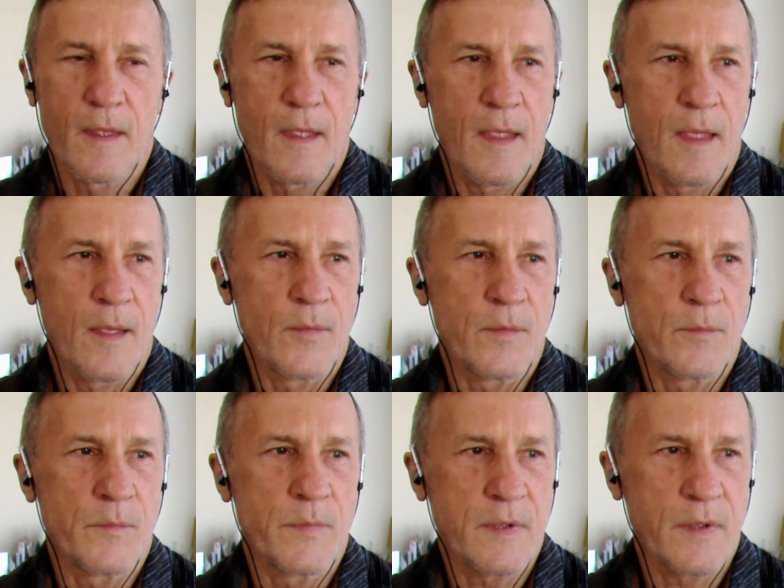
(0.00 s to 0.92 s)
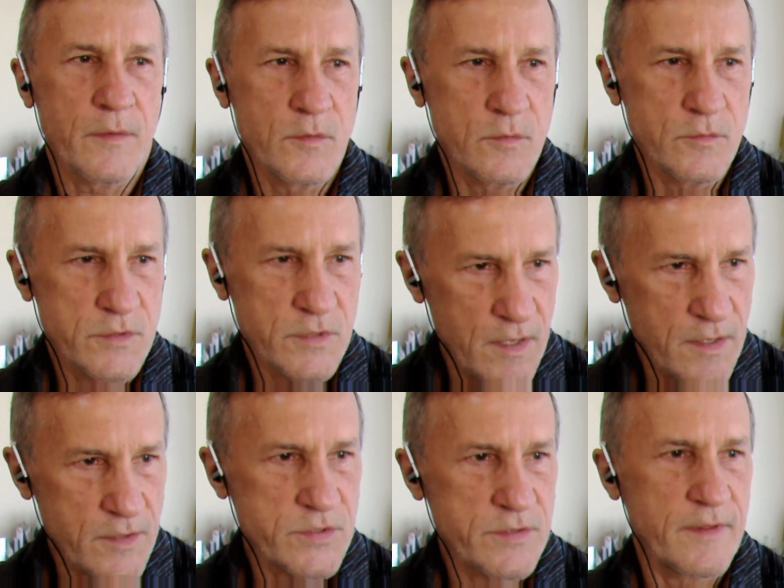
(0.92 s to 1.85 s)
and because you
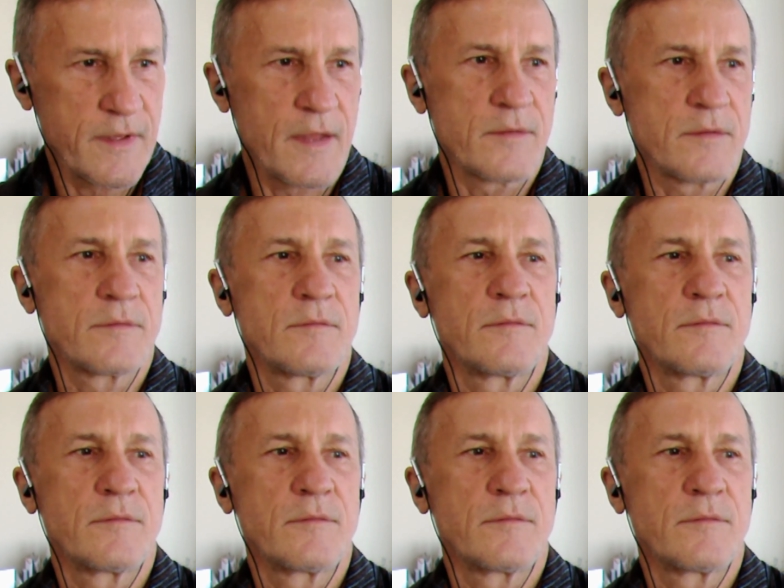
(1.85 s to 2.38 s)
judge that